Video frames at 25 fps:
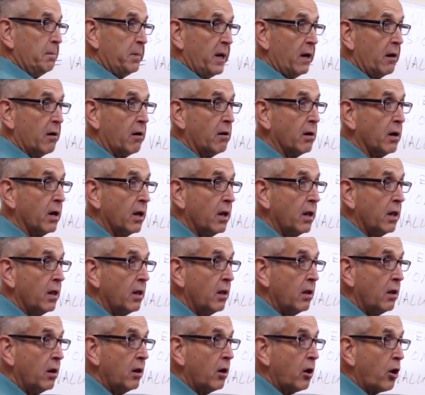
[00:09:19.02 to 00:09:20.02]
up here.
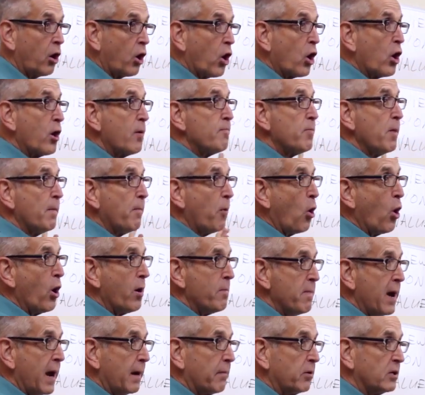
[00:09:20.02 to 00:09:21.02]
Herb, the
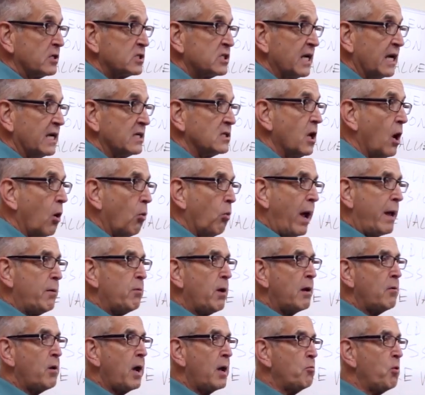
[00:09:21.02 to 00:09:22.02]
board member, says, wait.